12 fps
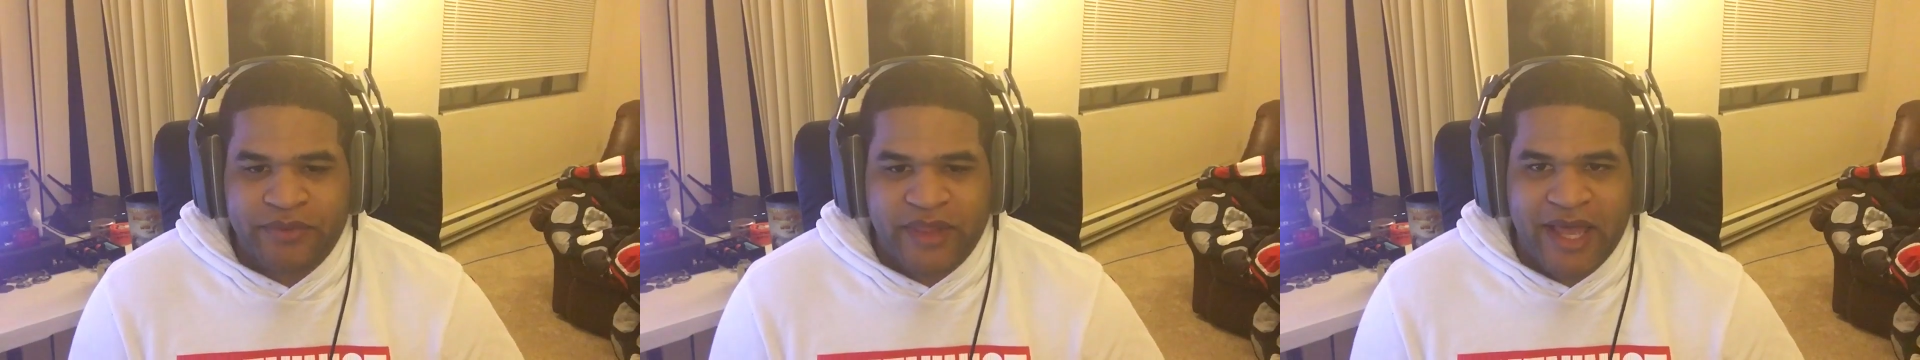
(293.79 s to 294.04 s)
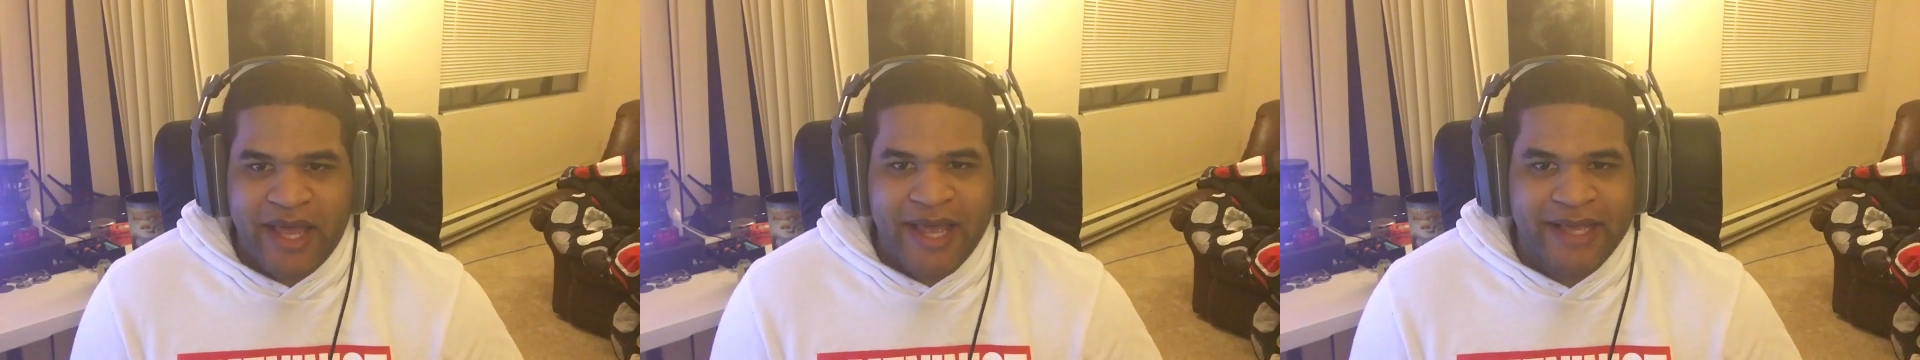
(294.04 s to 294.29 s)

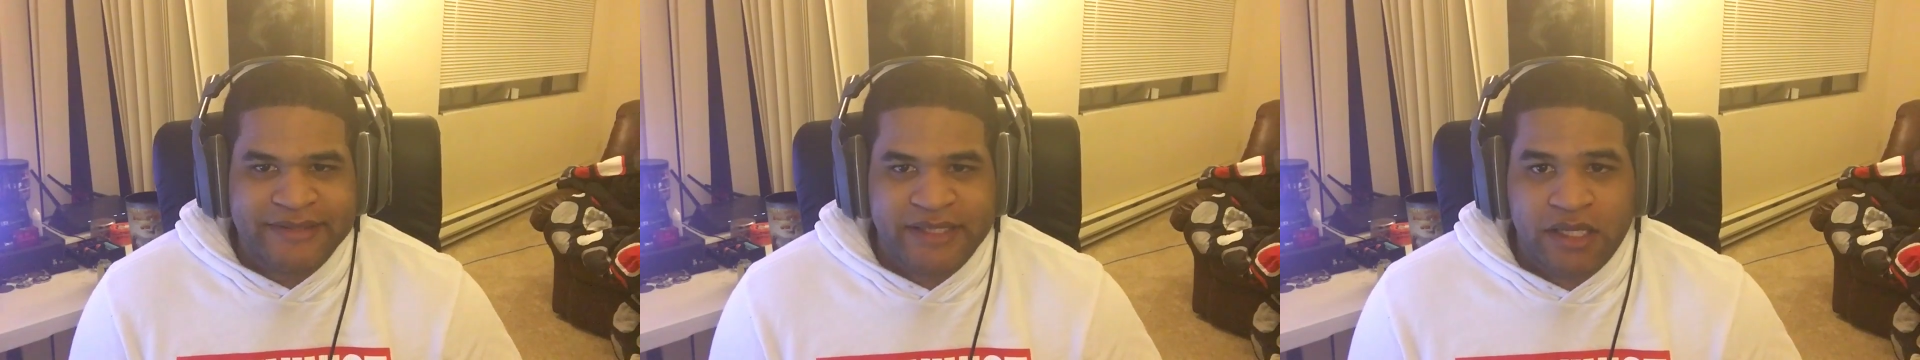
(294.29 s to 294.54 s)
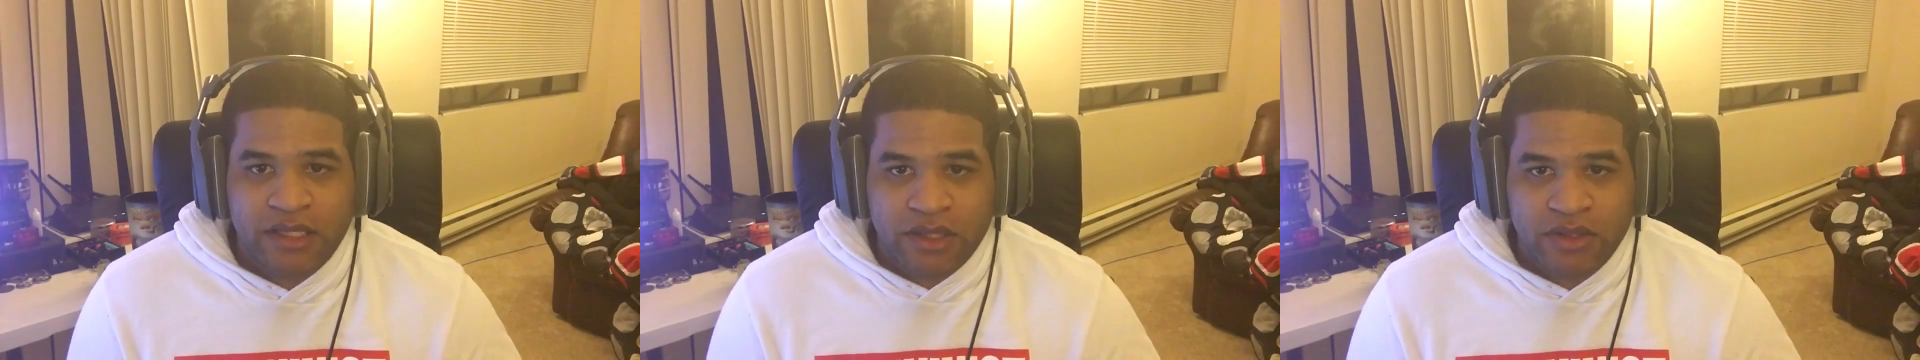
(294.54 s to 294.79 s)
that has
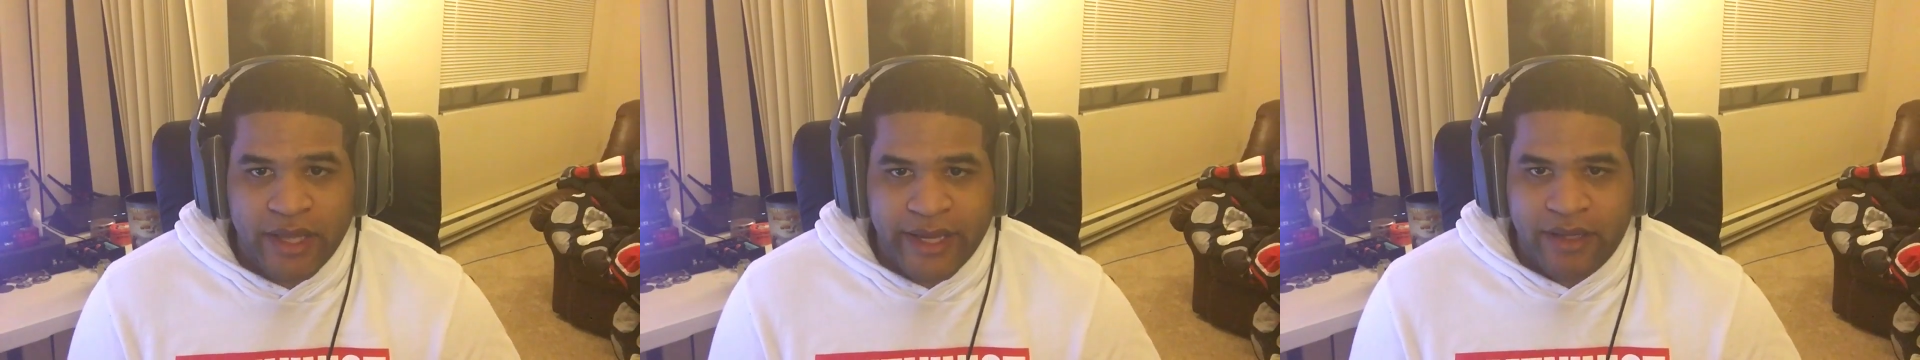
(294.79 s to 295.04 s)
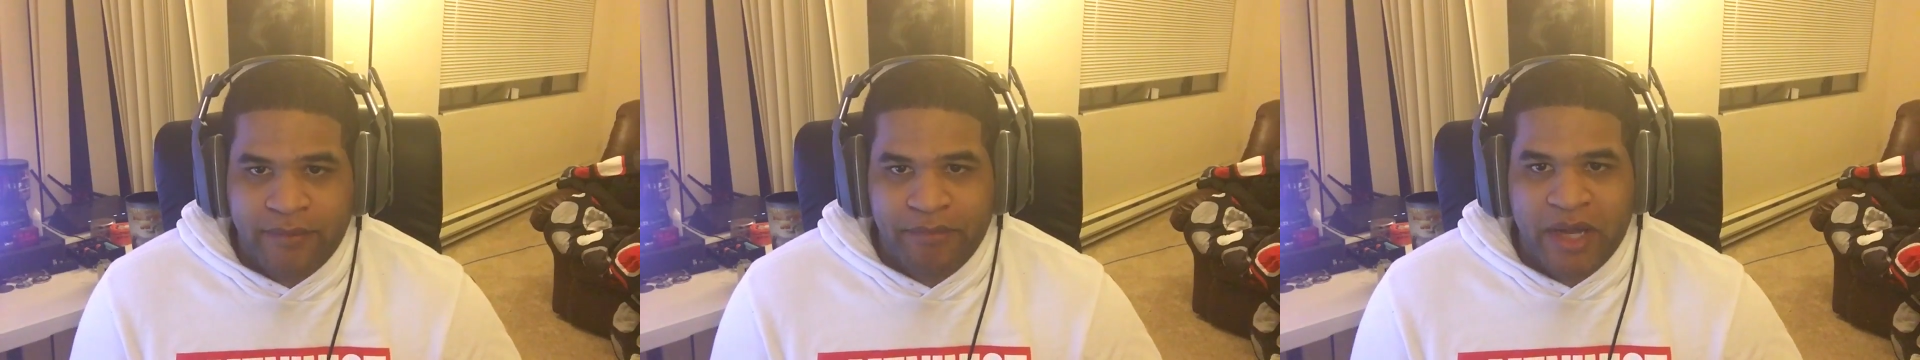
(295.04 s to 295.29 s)

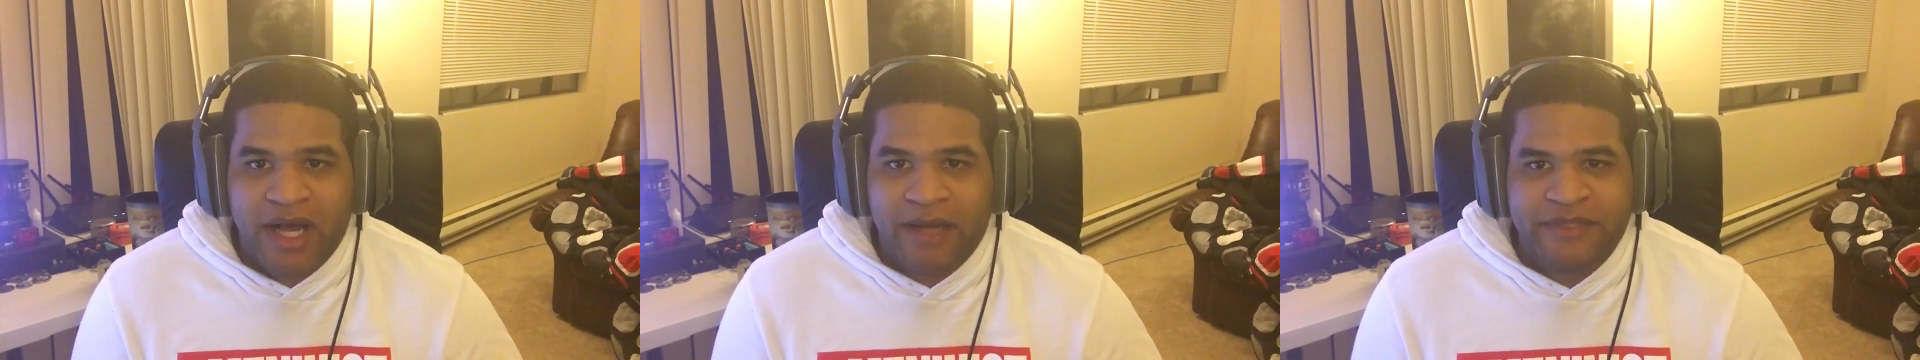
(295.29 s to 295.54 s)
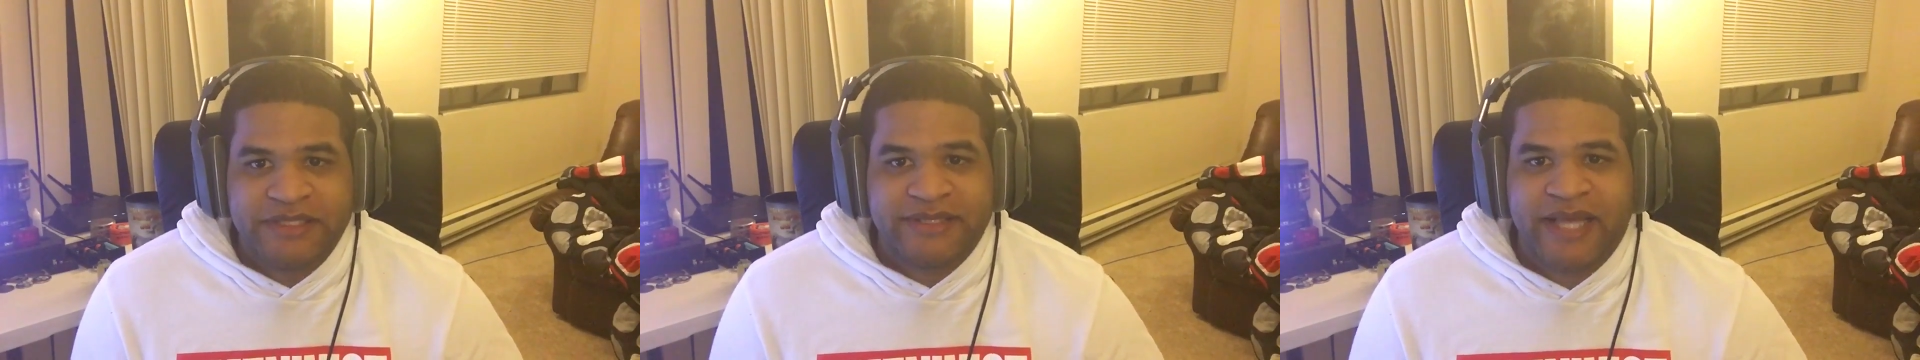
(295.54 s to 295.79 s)
like a
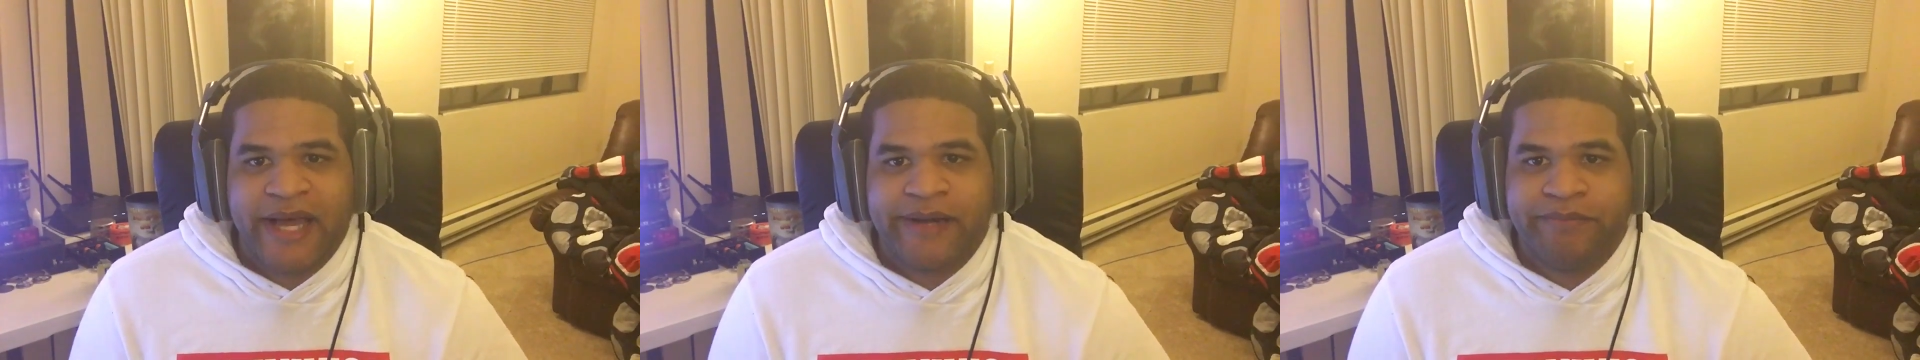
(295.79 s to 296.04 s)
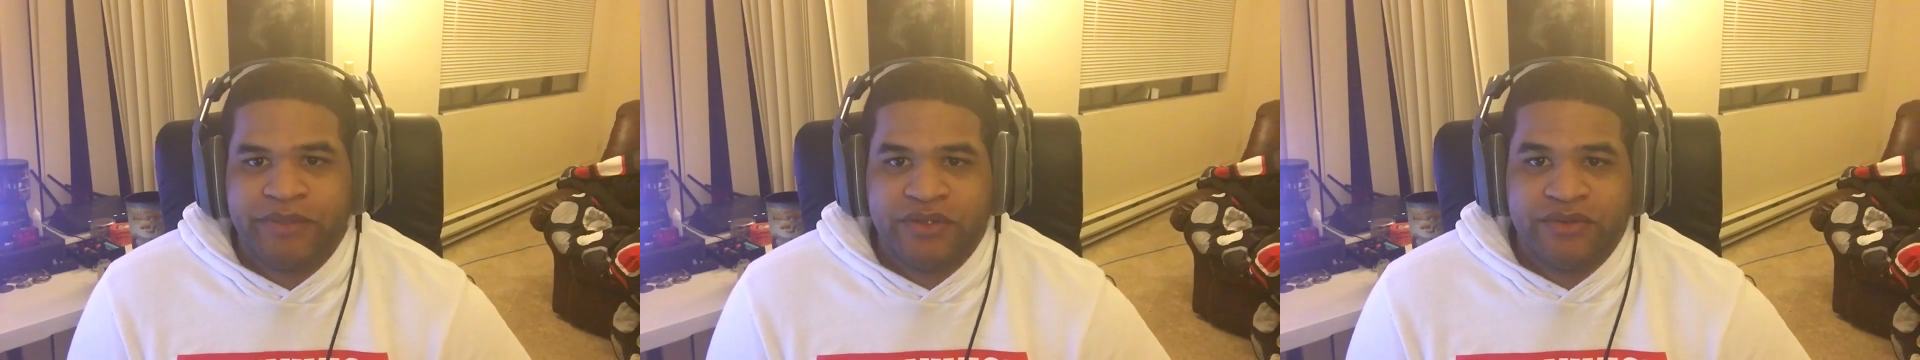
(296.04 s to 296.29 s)
bomb inside
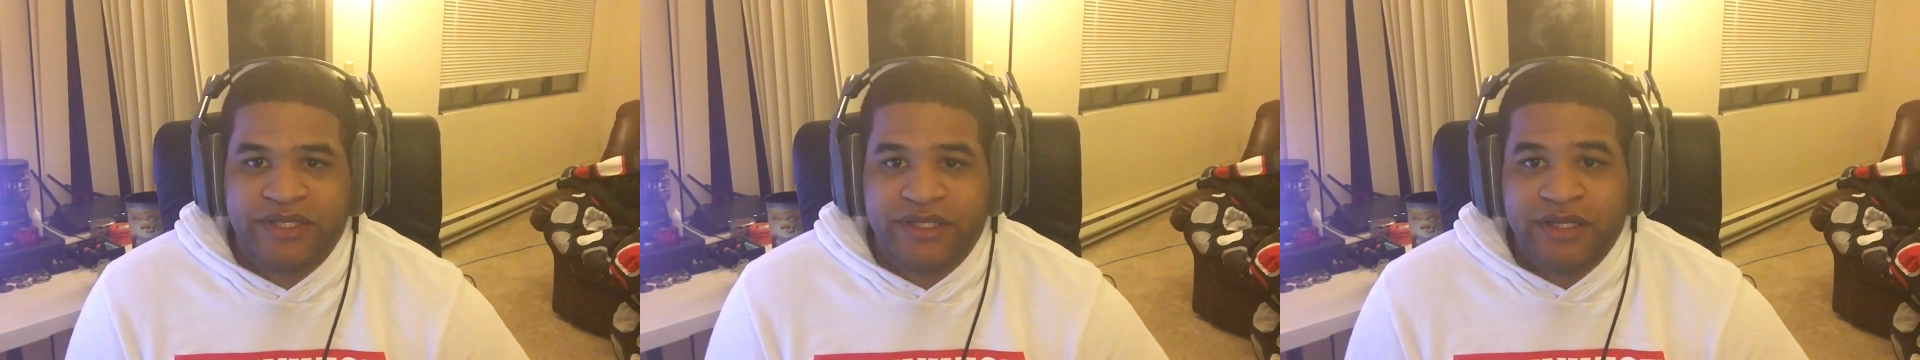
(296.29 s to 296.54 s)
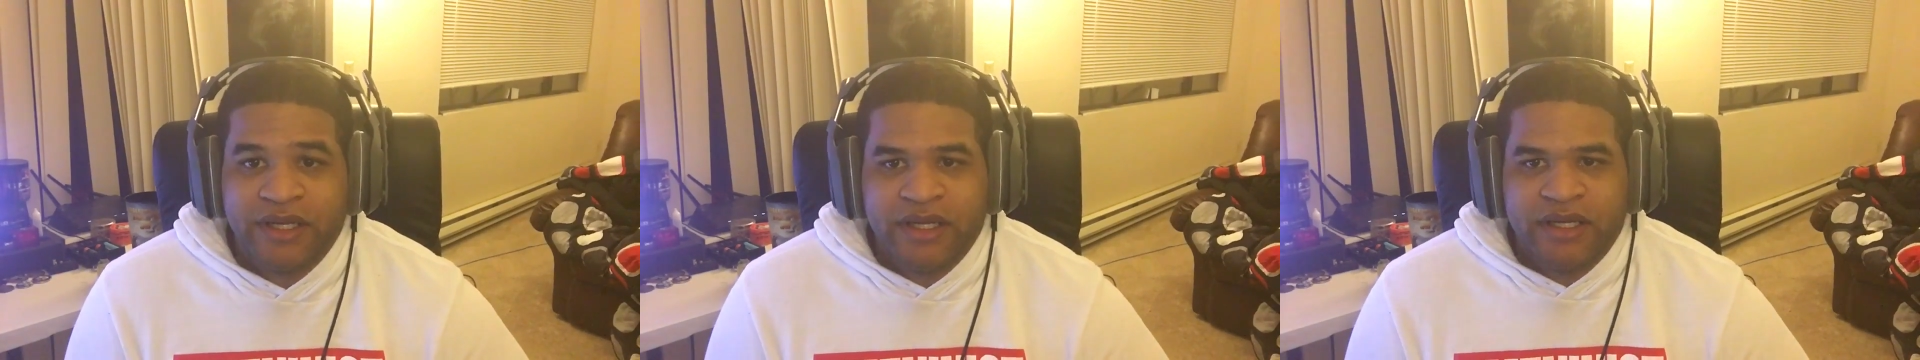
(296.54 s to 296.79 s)
a building,